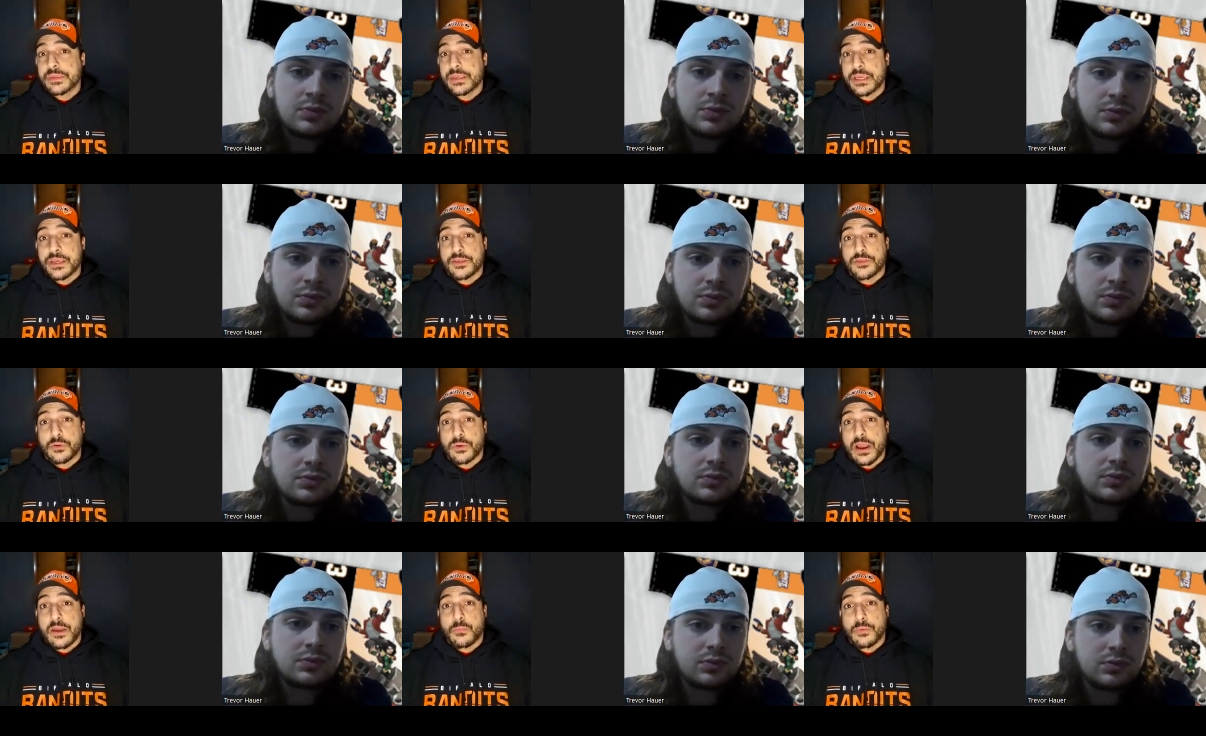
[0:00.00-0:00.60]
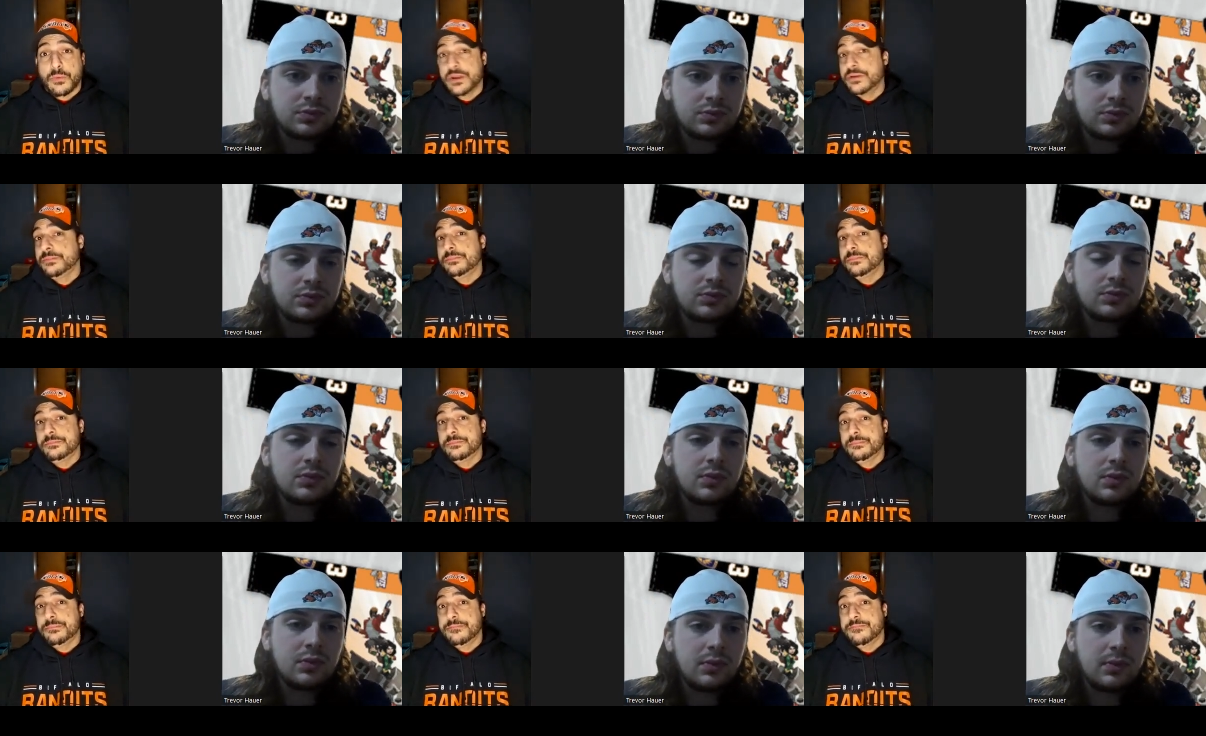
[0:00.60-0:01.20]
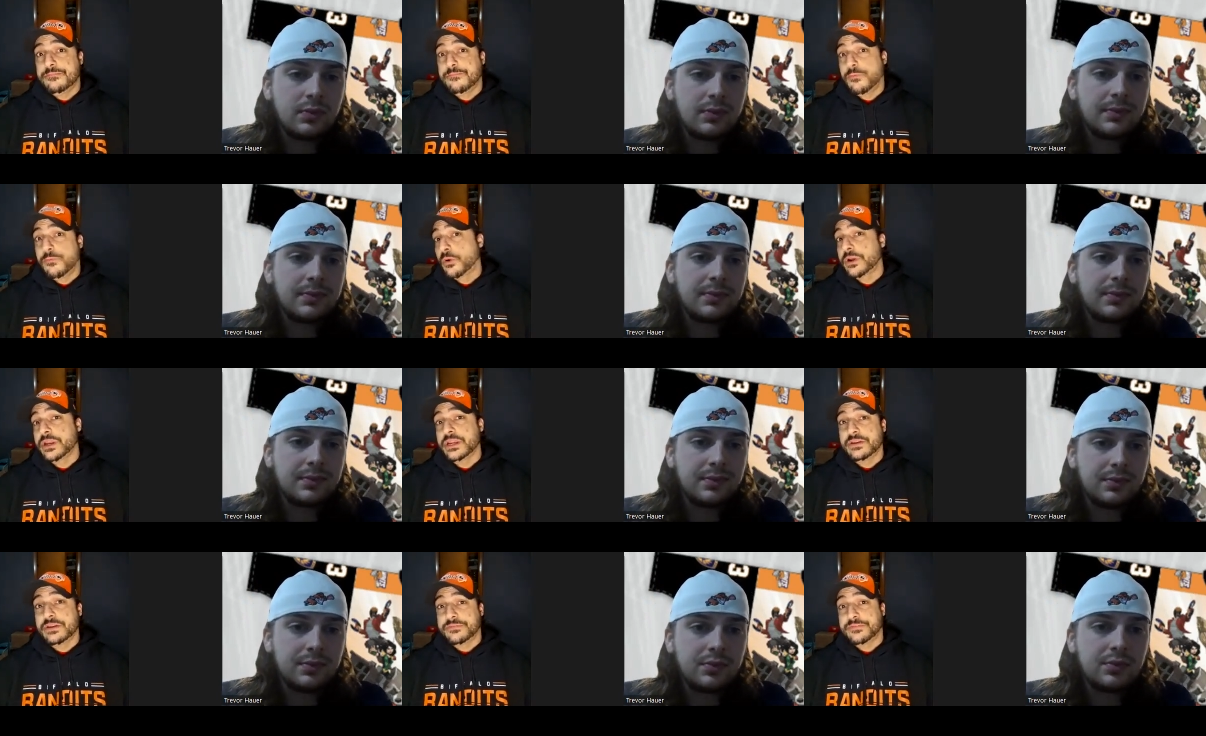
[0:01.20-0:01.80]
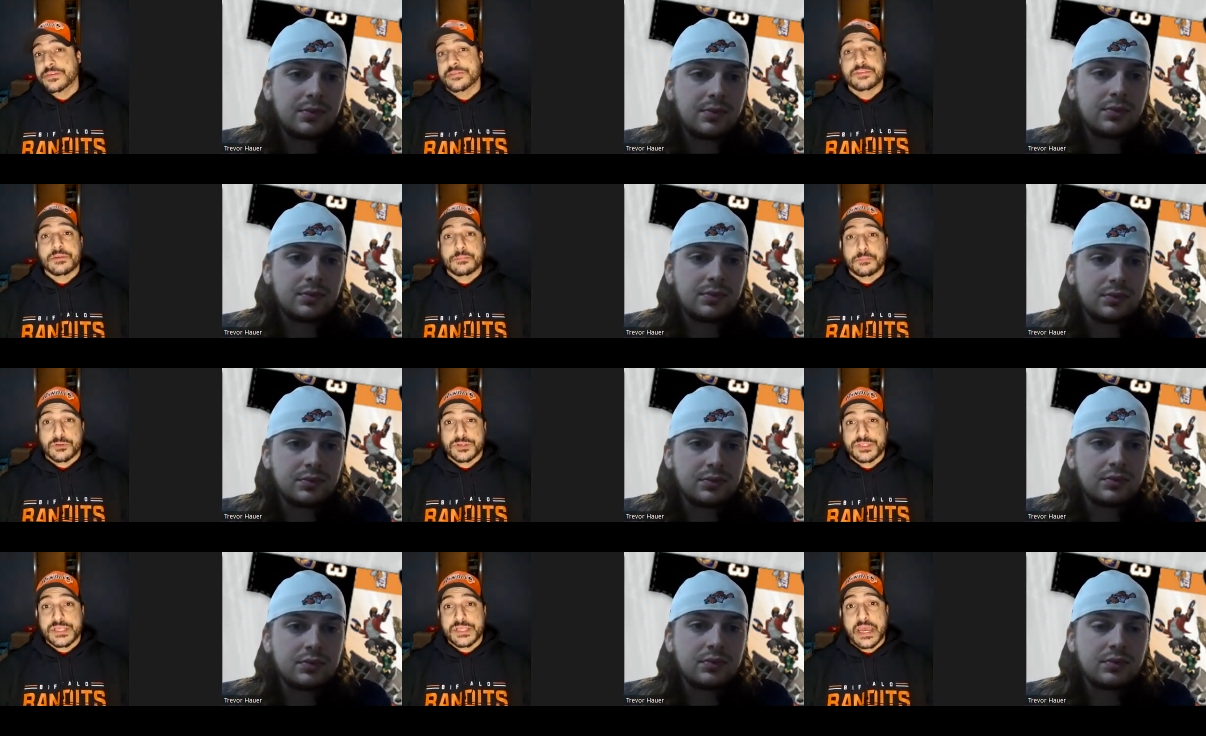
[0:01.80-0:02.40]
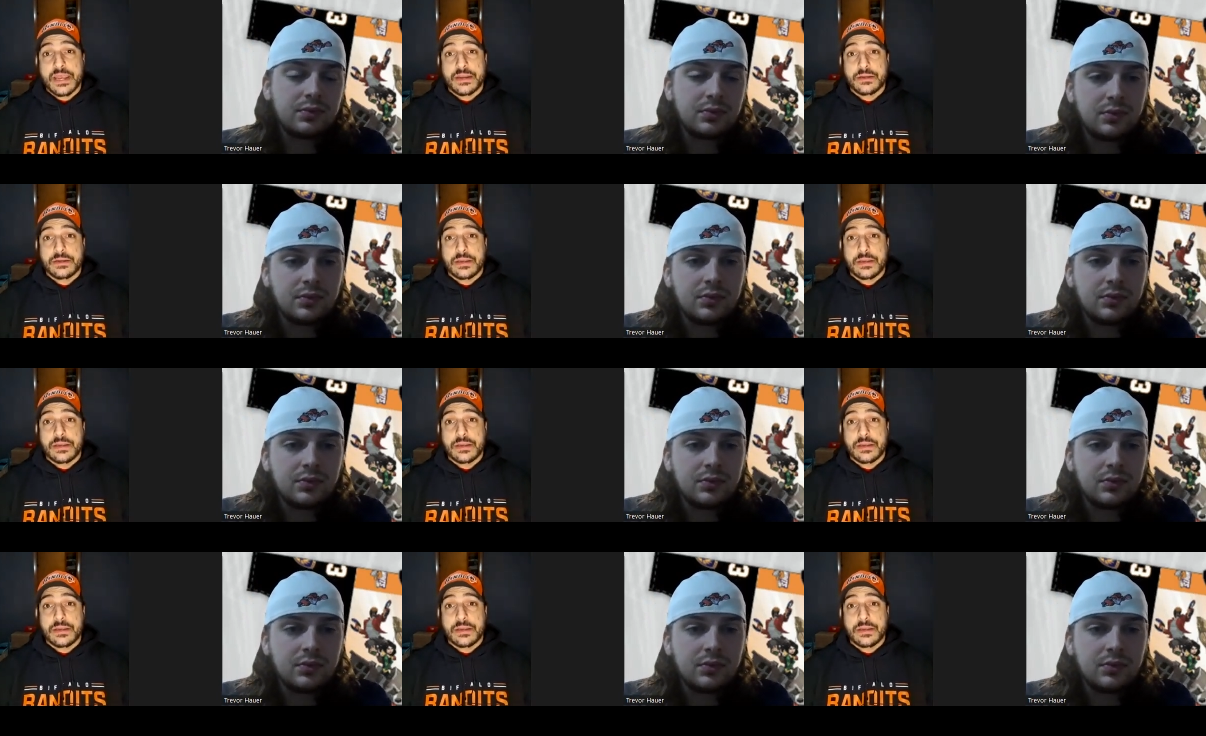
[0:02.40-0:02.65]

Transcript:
Speaker 1: either I win 40 to 50%